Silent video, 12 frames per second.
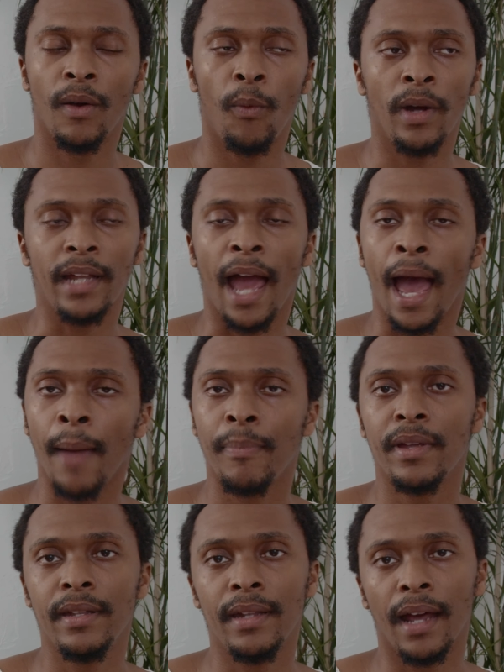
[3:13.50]
What
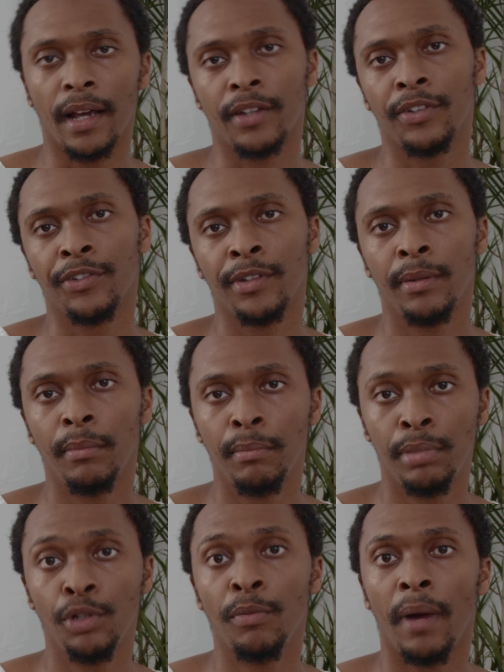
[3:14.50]
happened next
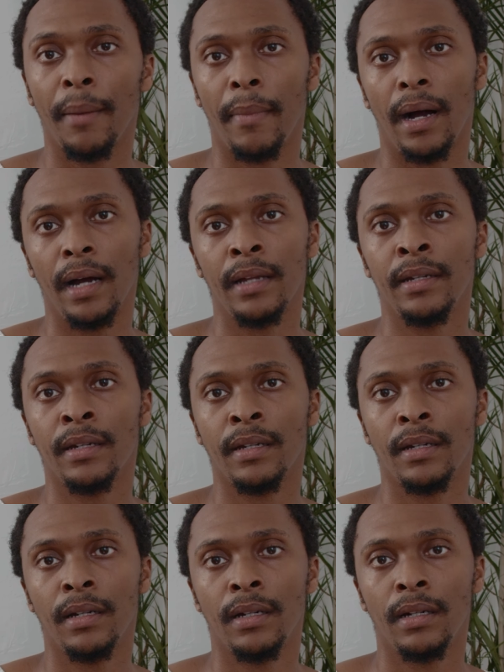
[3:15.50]
blew my mind.
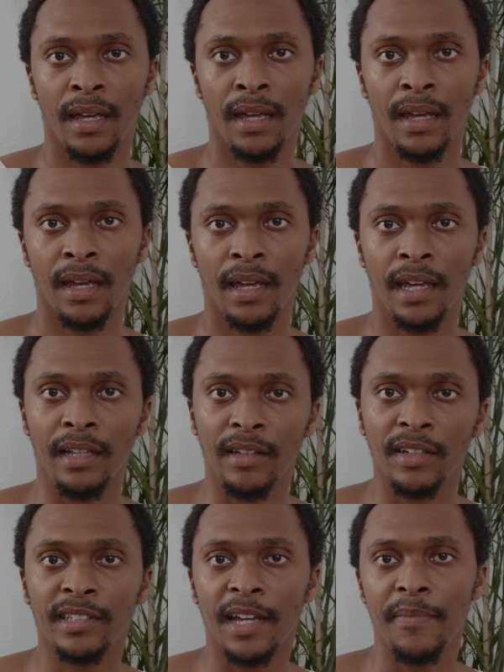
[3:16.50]
He
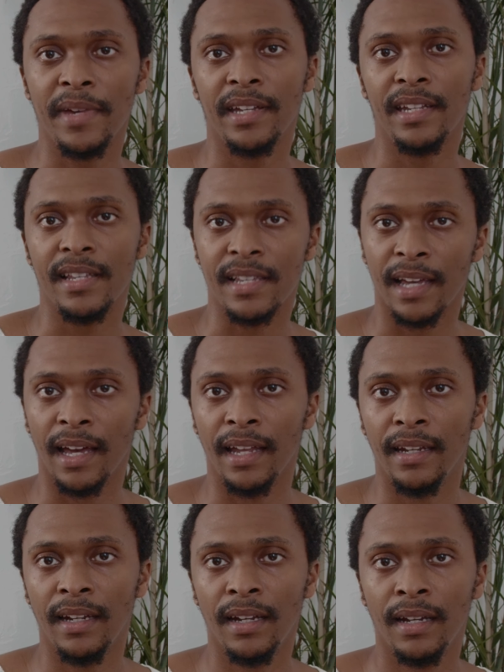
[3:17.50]
looked at me and he
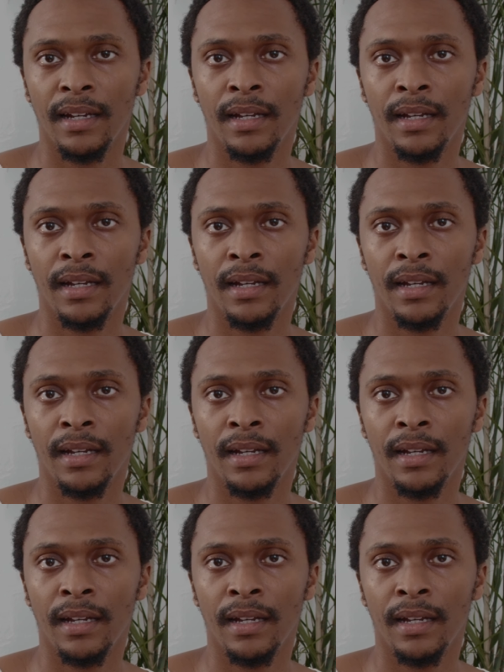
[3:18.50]
said,